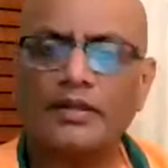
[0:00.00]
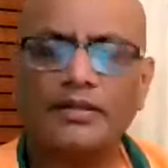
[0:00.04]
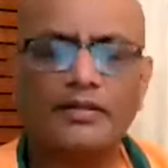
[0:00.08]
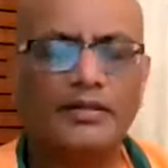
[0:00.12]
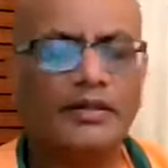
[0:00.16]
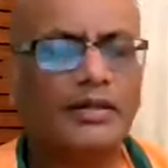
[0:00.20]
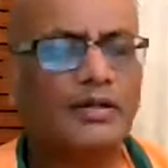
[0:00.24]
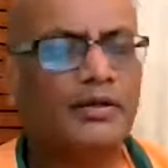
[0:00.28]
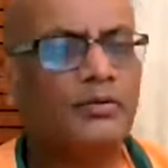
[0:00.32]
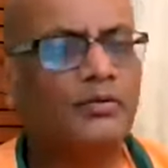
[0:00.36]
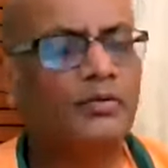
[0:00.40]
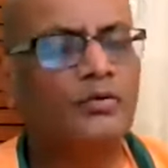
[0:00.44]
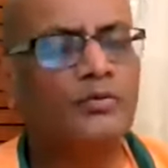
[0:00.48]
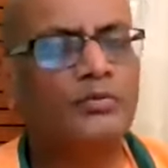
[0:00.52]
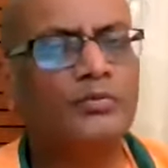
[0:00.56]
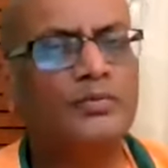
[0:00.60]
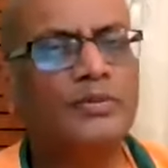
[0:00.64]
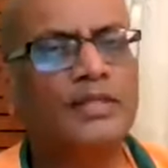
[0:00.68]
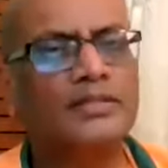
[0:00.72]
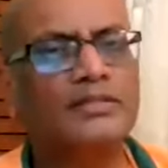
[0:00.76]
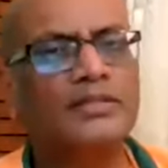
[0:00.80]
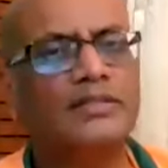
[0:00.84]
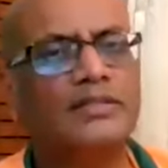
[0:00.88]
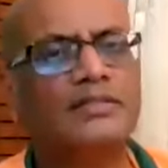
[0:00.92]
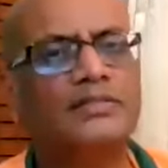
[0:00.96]
The room
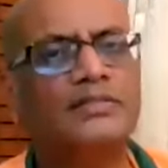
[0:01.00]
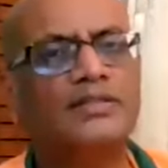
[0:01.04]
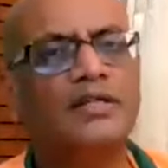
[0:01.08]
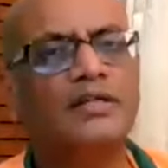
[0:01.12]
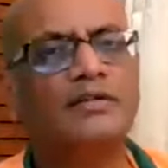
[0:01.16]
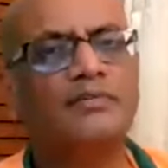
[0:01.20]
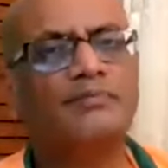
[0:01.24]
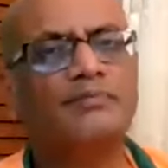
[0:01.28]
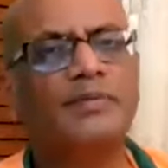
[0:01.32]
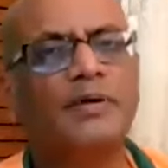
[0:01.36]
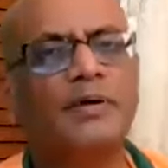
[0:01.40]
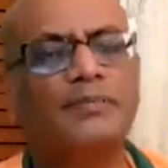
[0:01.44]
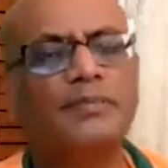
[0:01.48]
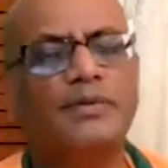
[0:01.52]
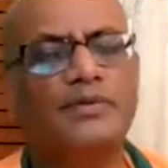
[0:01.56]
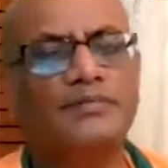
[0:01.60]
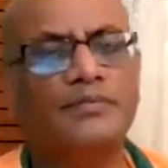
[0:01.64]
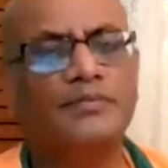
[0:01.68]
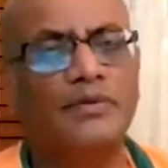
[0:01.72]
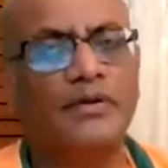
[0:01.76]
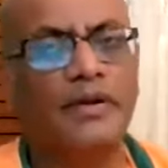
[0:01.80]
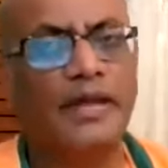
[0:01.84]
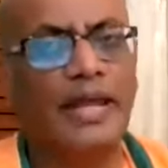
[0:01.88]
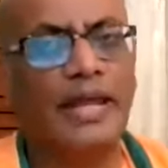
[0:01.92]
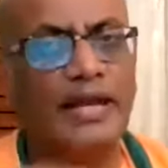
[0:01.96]
doesn't serve purpose
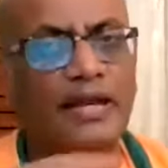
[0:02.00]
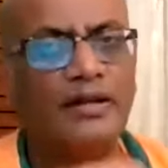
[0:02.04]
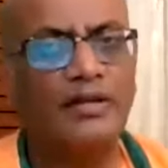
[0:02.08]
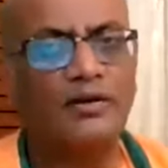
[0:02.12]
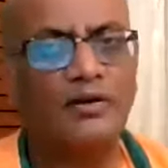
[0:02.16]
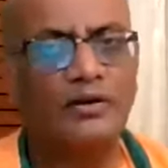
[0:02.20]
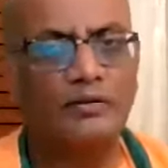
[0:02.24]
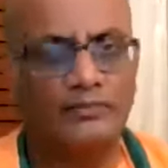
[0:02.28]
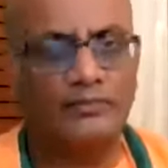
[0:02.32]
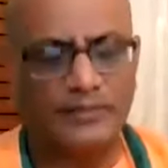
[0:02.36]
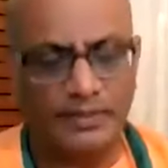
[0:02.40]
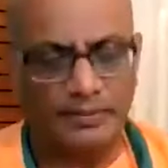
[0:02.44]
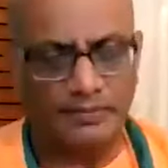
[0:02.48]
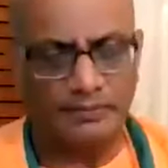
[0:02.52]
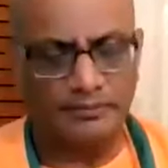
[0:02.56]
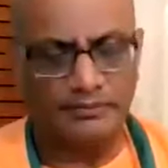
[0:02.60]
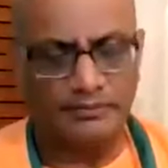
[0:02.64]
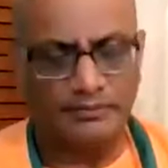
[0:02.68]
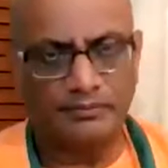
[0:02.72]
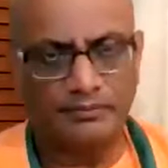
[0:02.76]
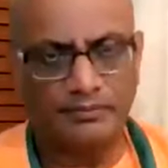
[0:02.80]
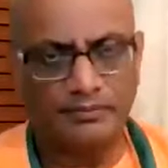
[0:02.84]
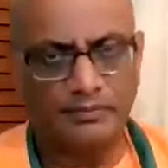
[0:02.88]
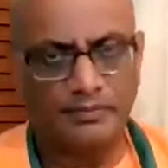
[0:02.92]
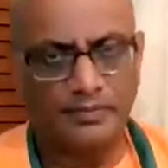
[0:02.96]
for any of them.
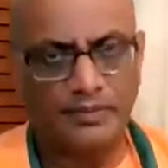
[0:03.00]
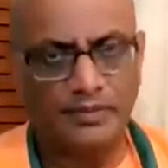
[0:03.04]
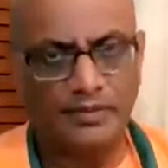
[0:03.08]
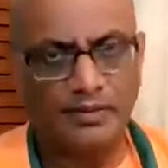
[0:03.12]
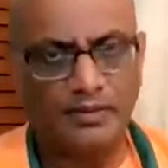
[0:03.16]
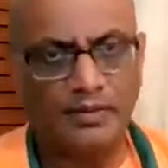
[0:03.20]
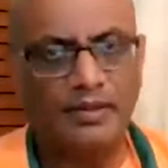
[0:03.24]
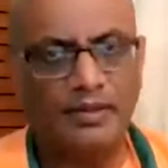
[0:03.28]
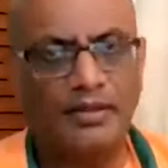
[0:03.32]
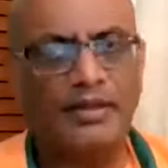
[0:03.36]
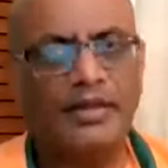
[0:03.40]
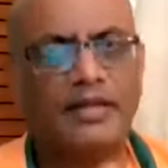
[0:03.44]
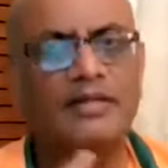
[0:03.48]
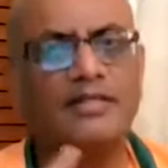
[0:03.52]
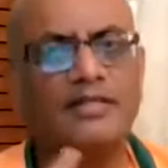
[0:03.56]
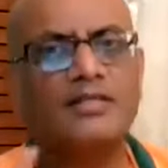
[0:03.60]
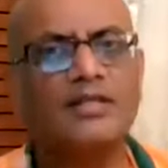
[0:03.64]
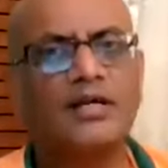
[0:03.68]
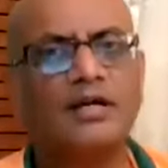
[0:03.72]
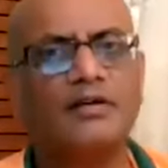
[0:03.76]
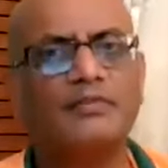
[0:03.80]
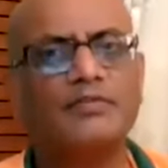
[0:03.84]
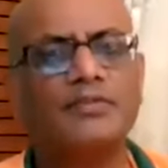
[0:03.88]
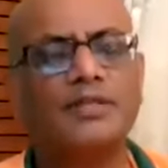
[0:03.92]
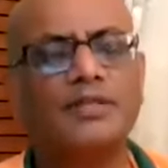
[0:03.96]
It
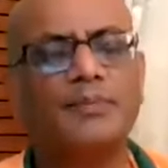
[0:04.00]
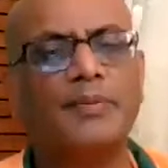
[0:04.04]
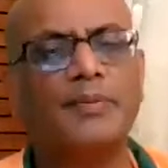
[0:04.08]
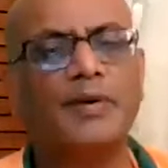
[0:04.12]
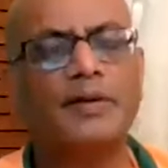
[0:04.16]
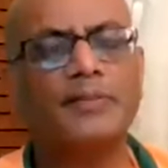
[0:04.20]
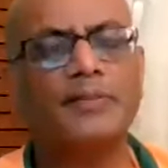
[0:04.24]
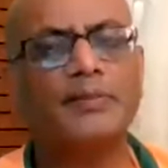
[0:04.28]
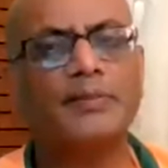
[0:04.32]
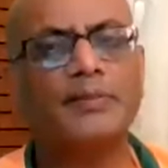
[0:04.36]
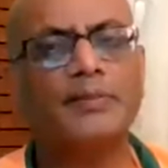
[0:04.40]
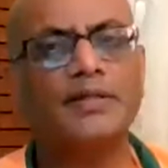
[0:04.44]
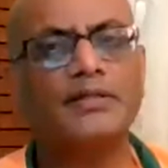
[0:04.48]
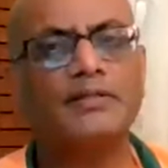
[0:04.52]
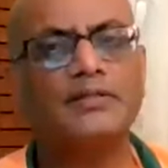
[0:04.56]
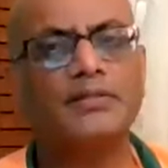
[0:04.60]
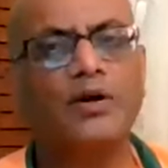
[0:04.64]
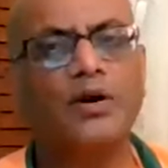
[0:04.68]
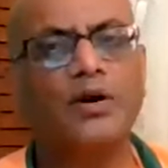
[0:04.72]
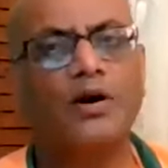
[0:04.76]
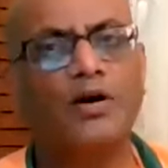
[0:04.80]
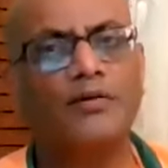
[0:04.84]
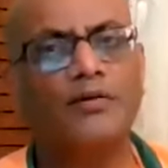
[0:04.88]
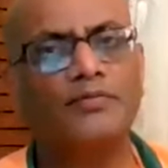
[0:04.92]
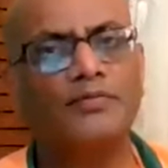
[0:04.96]
serves the purpose
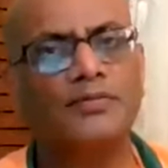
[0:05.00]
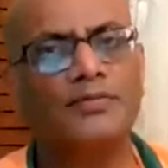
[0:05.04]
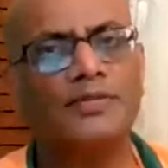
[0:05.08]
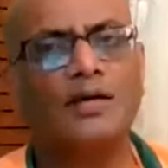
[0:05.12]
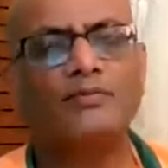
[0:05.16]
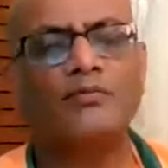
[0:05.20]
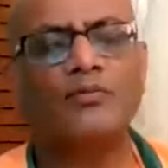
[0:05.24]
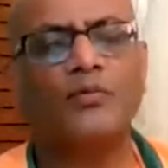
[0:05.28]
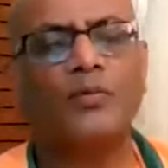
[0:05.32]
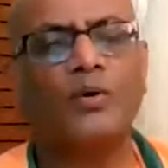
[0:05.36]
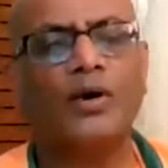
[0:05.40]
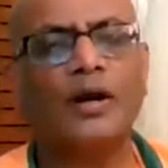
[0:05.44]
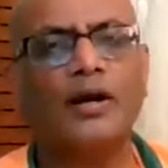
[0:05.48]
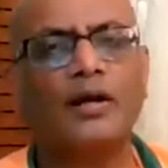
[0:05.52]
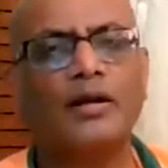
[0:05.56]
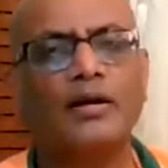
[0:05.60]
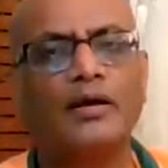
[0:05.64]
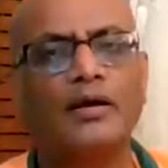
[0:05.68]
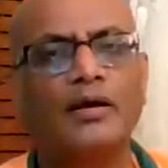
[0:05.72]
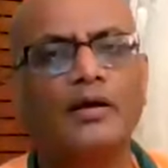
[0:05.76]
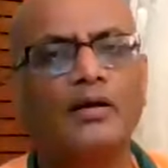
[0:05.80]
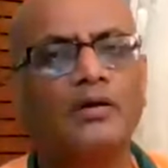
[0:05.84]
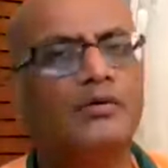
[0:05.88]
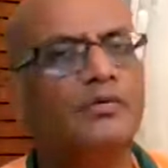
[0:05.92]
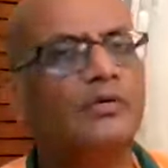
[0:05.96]
of someone
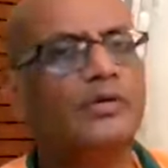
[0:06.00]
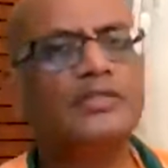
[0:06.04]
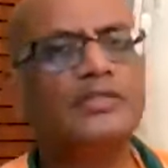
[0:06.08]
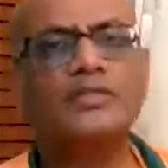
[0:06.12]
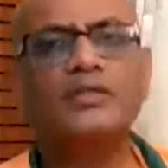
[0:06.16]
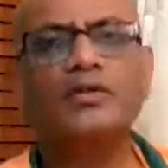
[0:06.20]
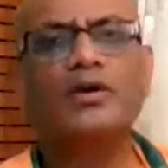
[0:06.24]
who is